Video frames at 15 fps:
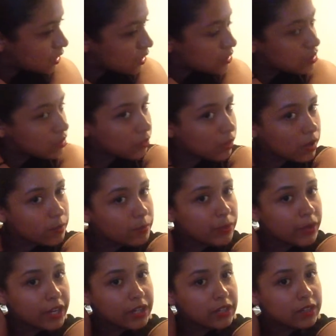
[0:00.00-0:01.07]
into a
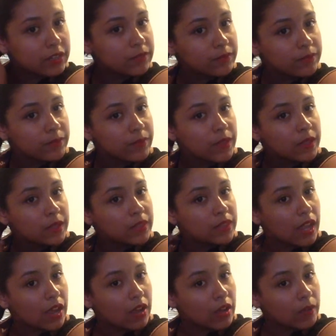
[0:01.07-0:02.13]
braid.
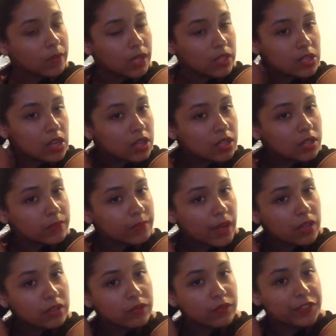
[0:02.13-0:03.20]
Now, I'm not talking
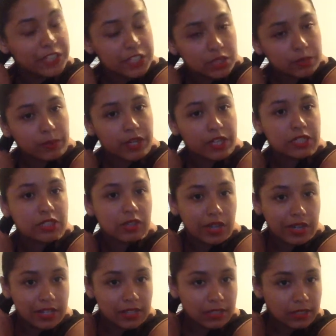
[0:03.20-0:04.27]
about fish braids or
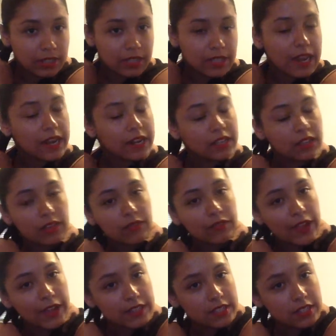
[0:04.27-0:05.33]
anything like that, anything
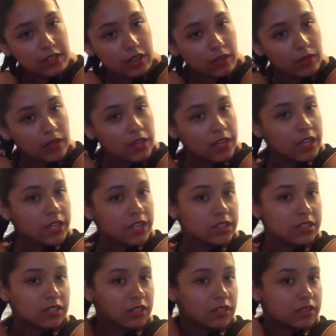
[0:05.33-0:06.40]
fancy, no.
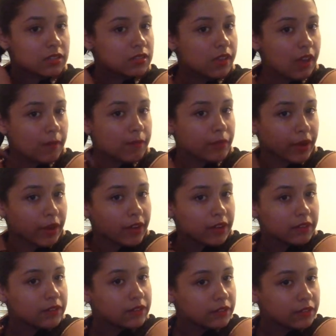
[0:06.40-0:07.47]
It's just a braid,
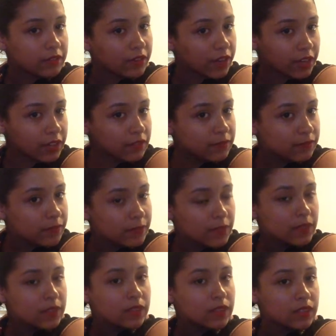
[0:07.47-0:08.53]
right?
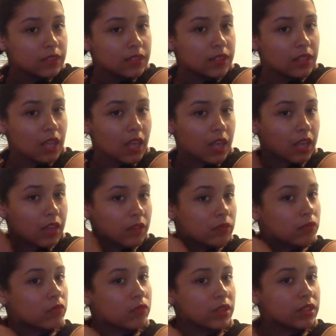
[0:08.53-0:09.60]
And
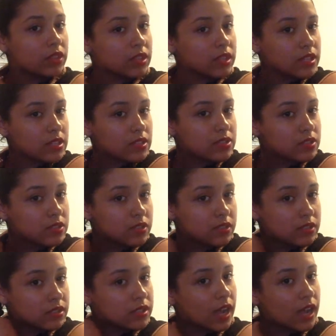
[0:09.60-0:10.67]
what this
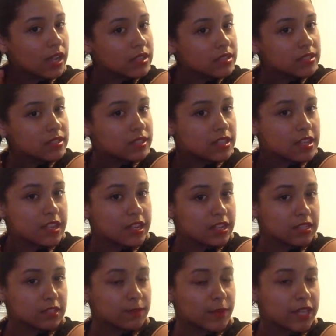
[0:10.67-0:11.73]
does
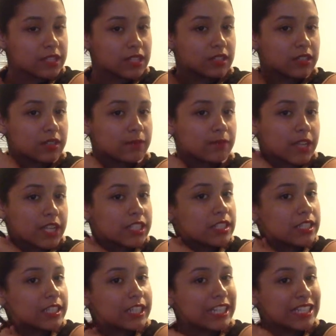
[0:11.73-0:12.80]
is basically makes
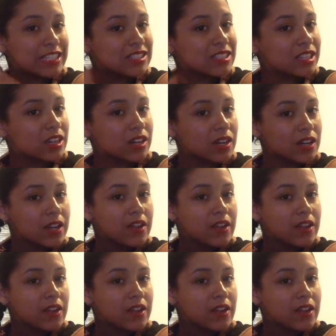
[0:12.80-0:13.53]
it easier